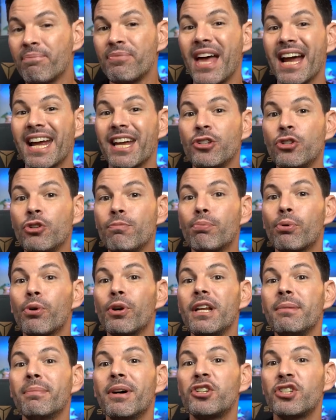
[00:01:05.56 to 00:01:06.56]
that can do
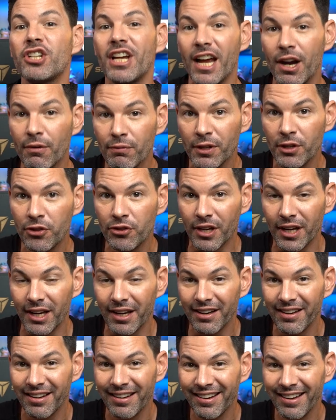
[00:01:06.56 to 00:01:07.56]
pretty much
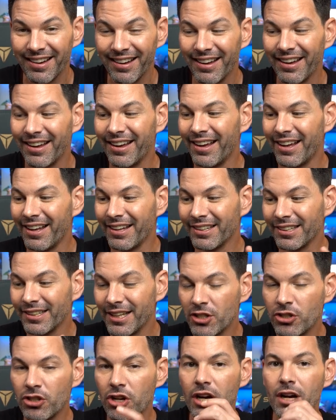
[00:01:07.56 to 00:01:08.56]
everything.
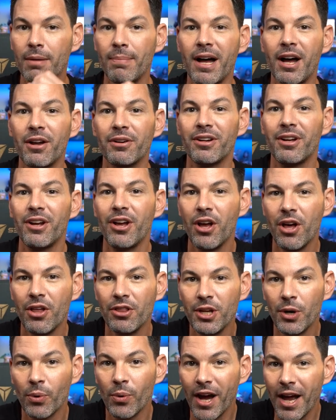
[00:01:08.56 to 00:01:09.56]
Let's talk about
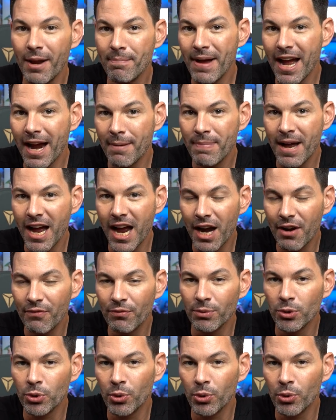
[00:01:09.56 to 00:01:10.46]
the Orion backpack from